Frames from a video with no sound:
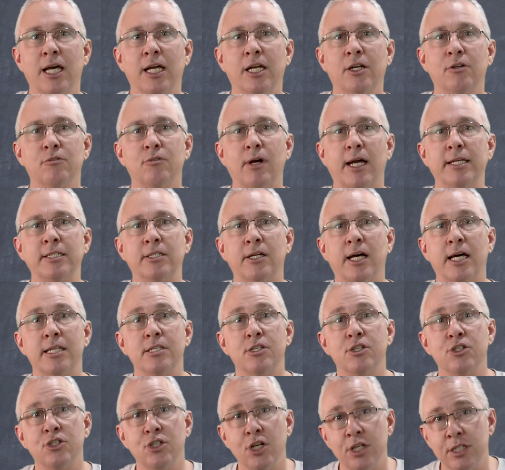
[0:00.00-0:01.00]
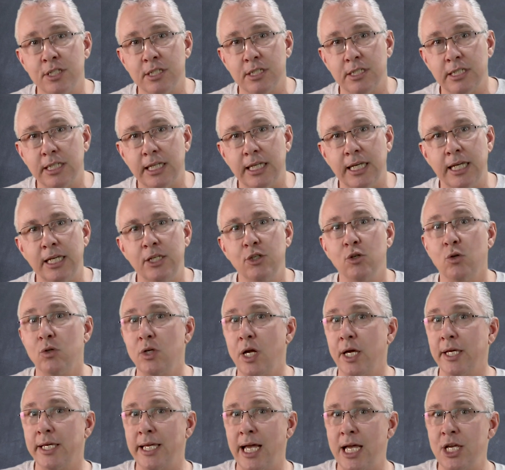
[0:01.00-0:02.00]
a greater uncertainty in your
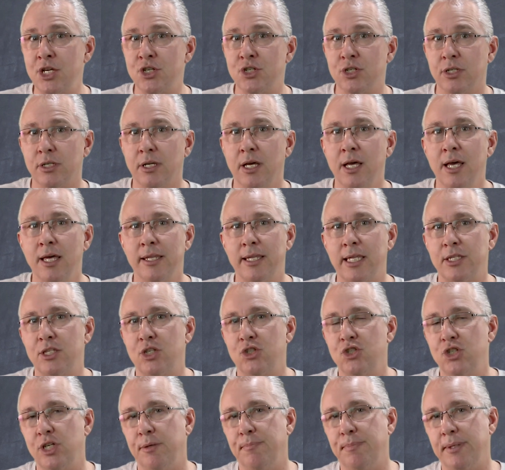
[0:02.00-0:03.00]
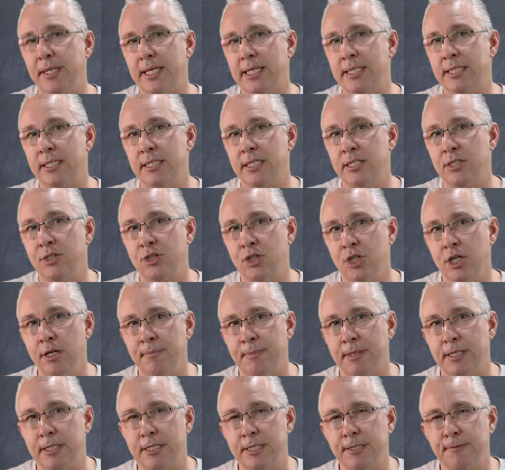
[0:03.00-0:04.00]
location that the GPS
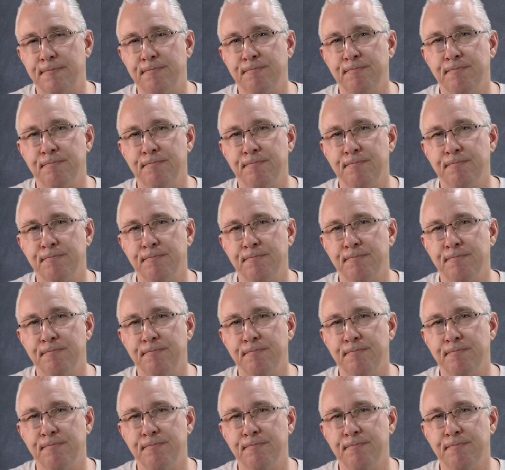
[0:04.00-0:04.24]
determines.